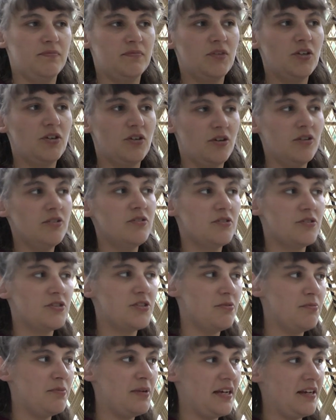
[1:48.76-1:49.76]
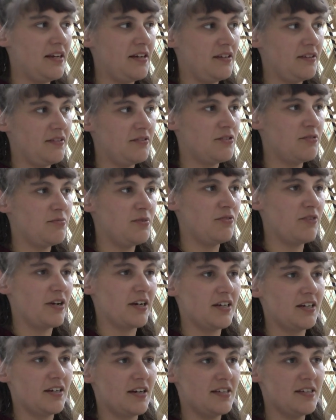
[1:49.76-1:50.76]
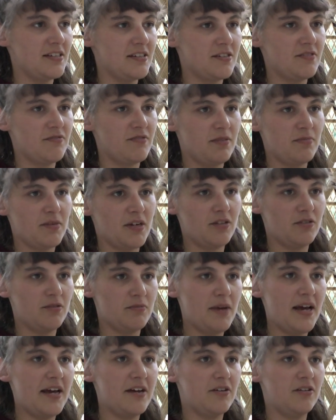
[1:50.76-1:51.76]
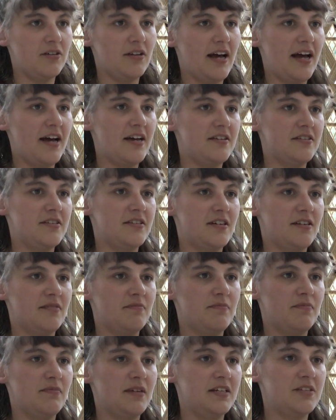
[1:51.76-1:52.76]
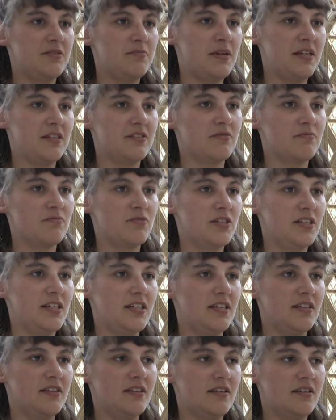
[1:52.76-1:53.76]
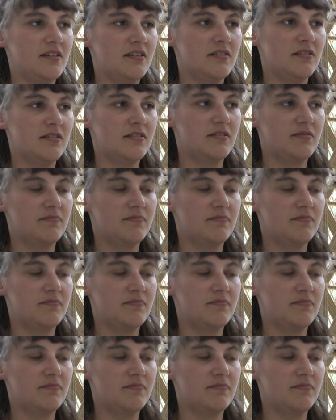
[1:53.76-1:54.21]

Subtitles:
you know, to be recognized as female or male. And it depends on really the